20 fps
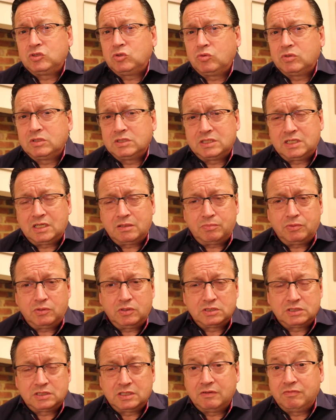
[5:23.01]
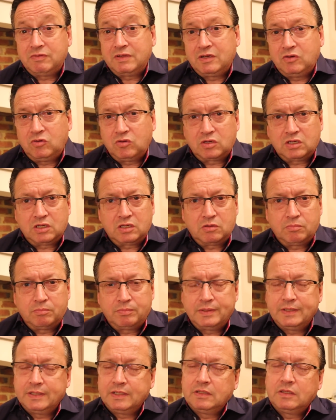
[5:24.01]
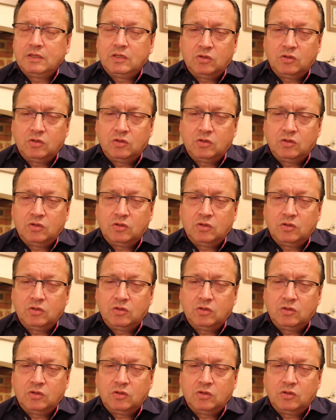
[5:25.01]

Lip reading: talking to that person if they're not going to complete?